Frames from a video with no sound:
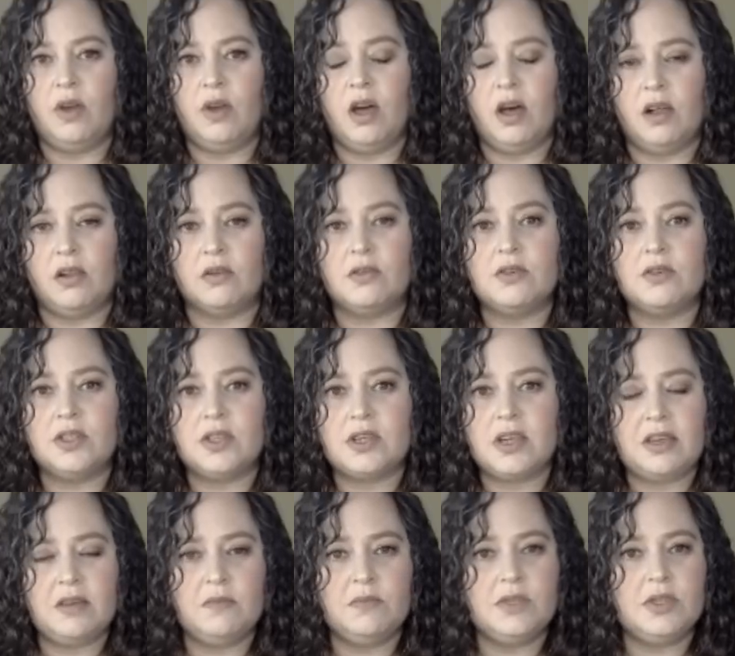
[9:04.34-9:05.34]
color
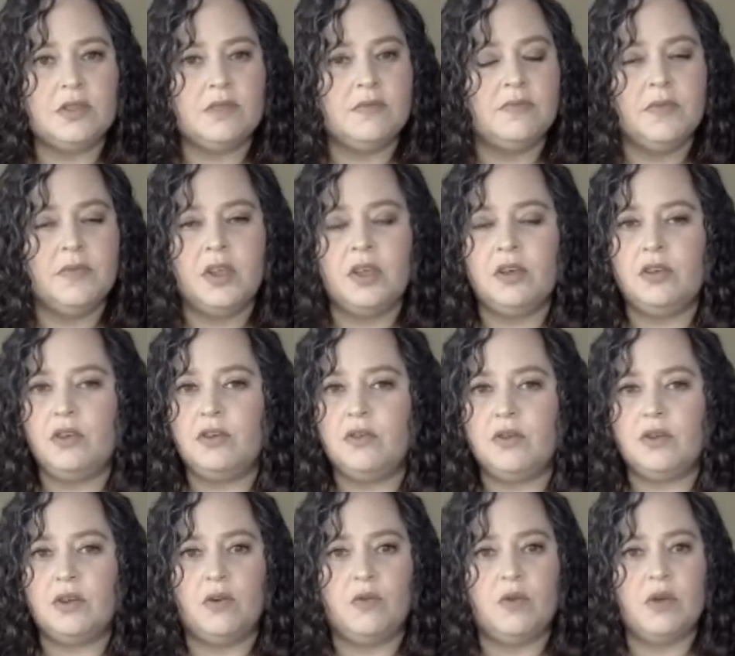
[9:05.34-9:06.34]
schemes. You
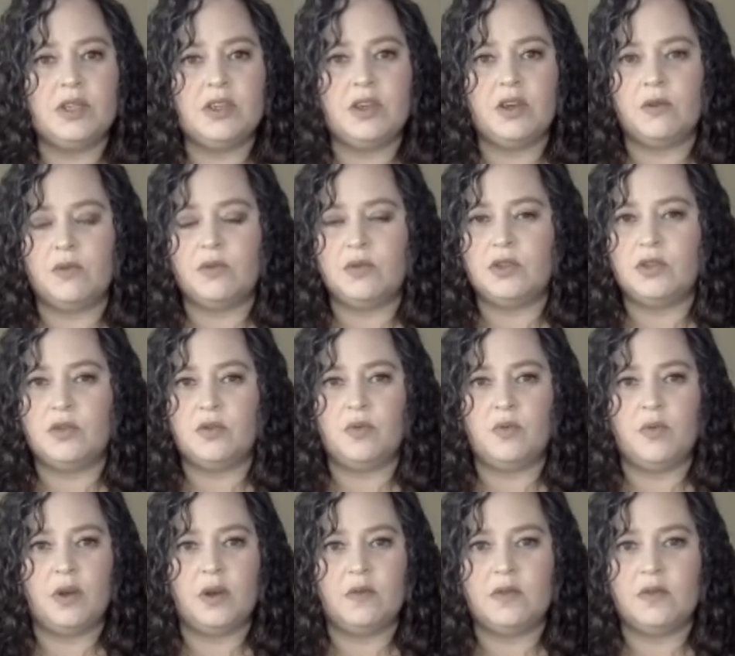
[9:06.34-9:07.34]
can always go to
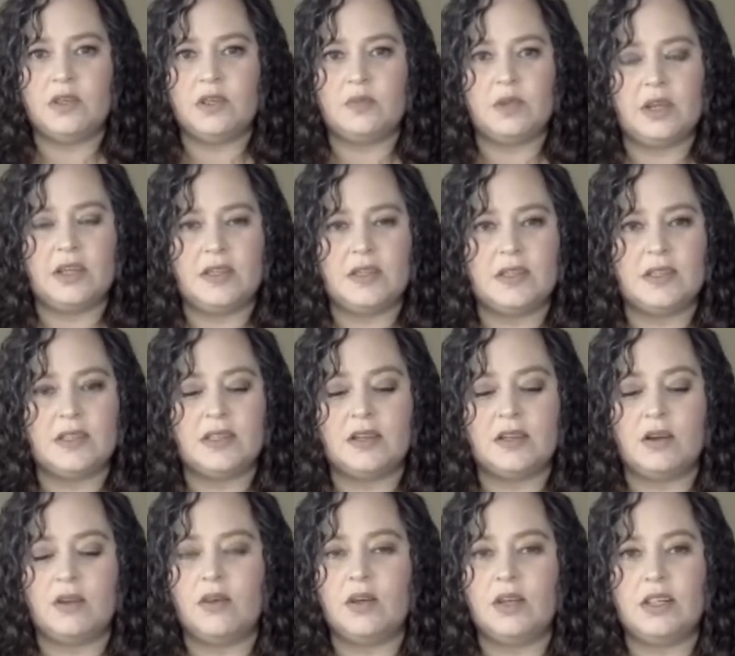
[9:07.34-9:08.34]
one of these places that
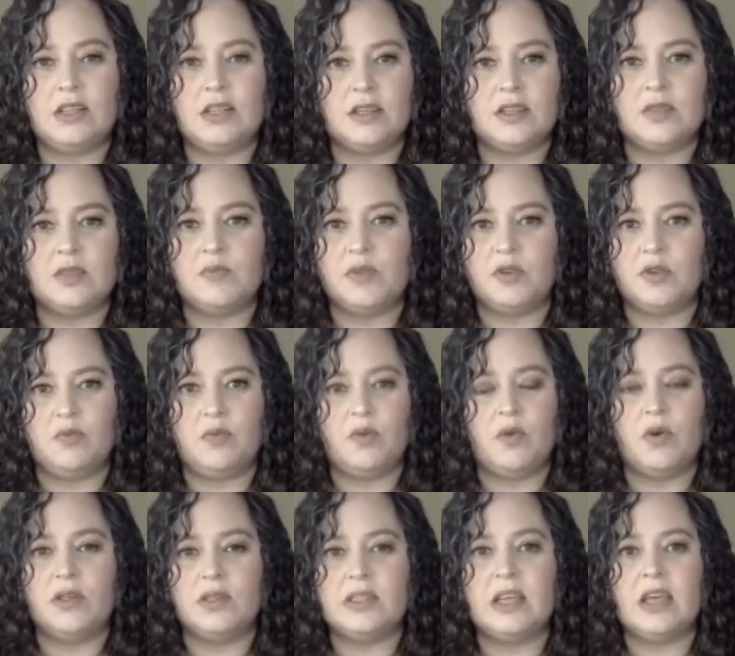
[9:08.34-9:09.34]
already does mood
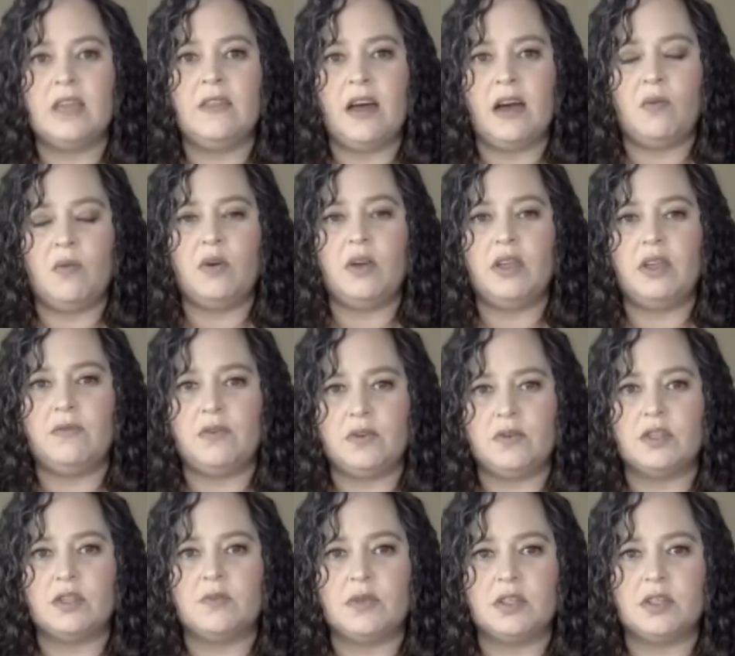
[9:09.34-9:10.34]
boards, and that will give you
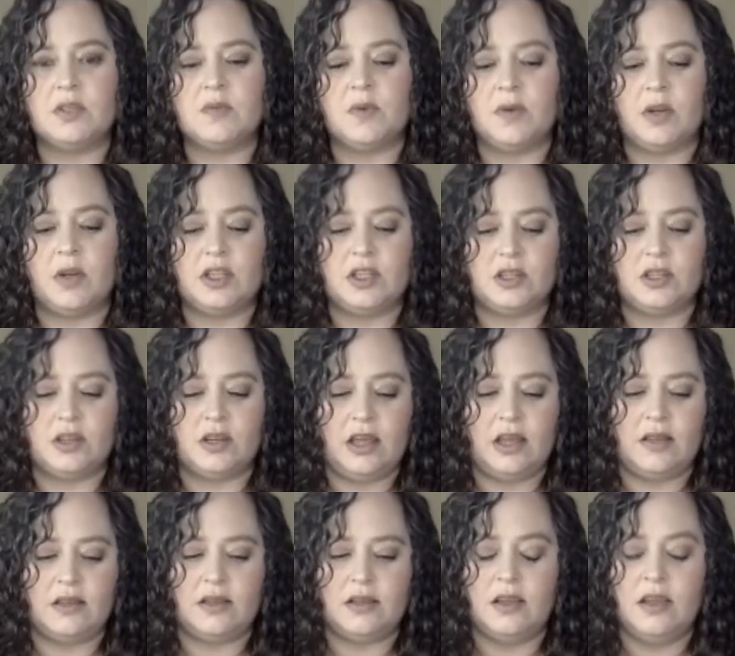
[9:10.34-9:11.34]
some inspiration
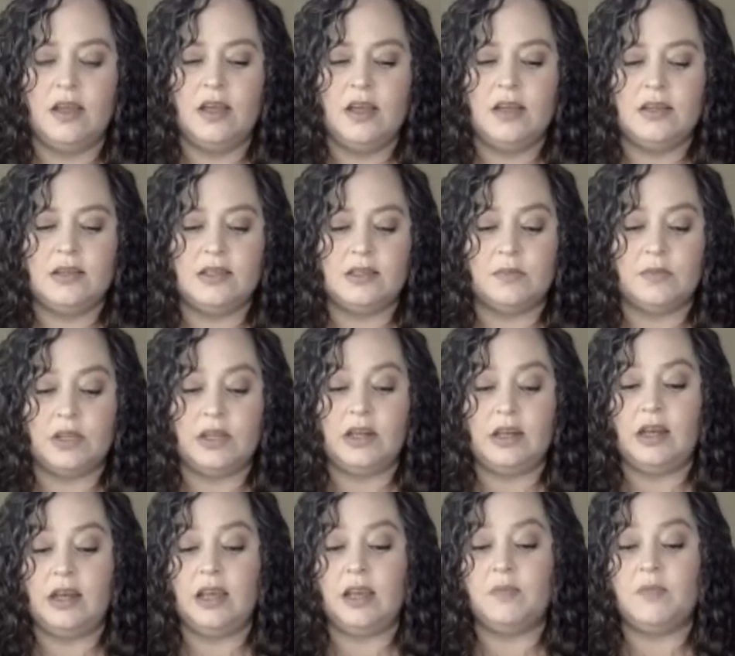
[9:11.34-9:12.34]
and some
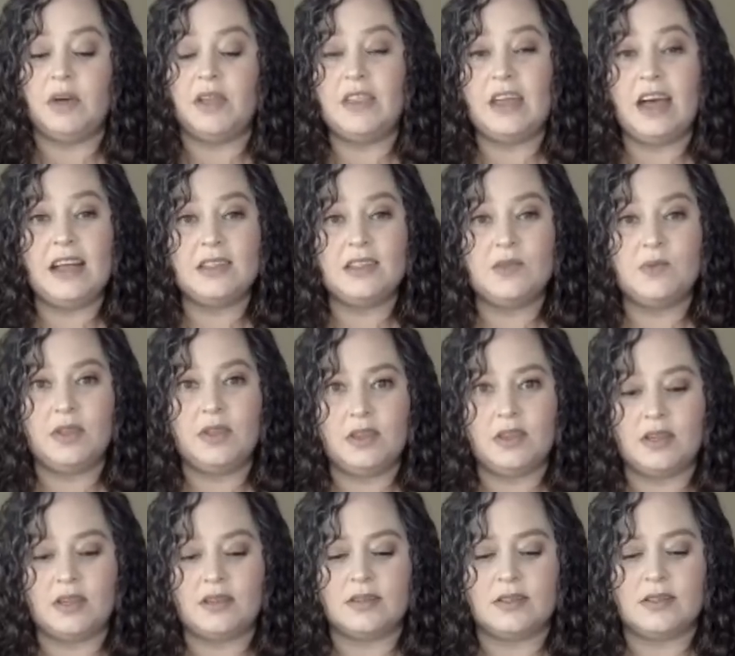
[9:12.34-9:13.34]
leaning in. But that's what
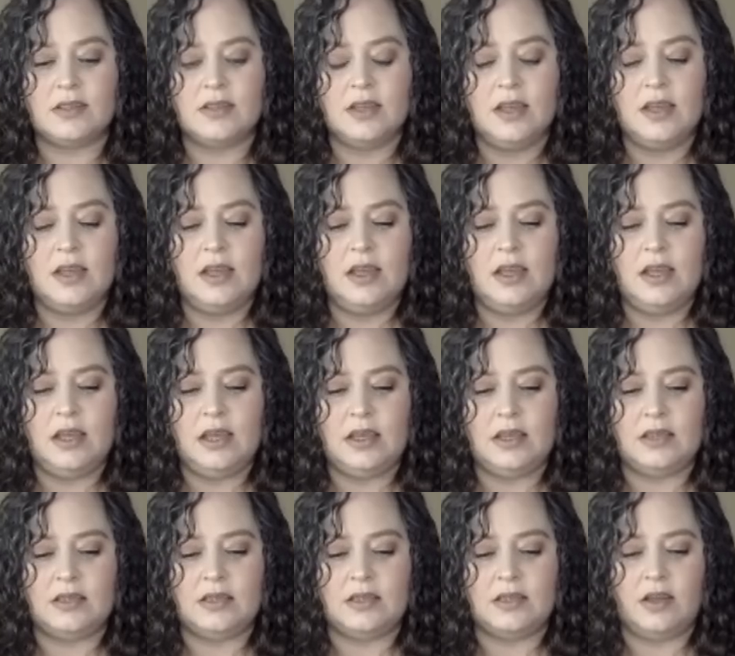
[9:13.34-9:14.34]
this
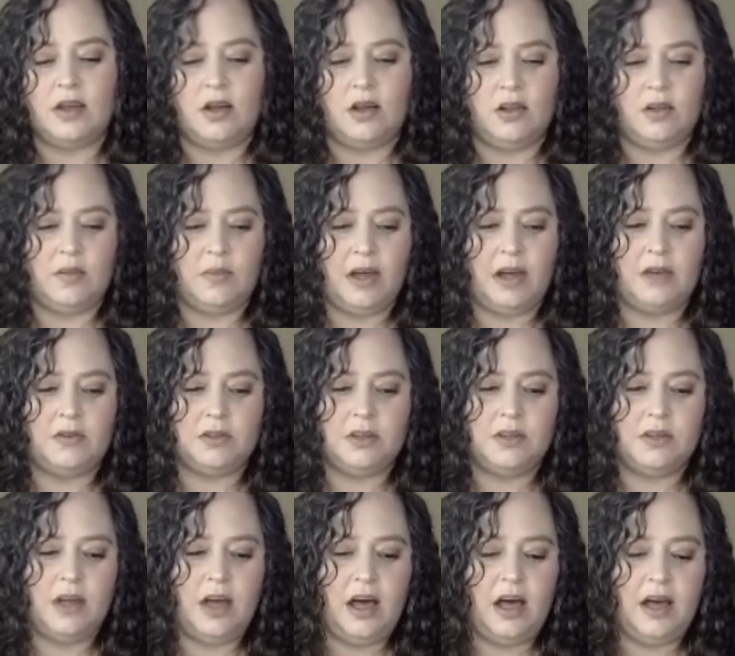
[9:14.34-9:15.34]
is all about.
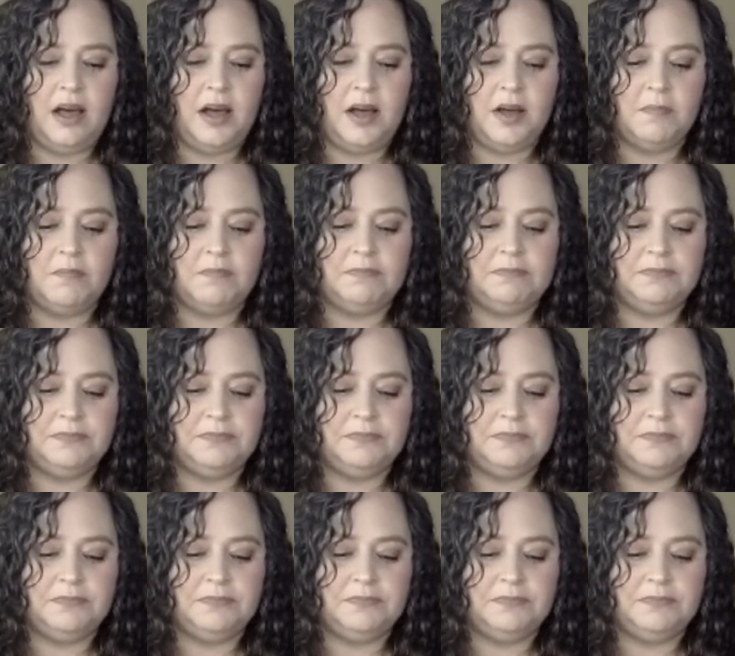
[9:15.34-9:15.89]
I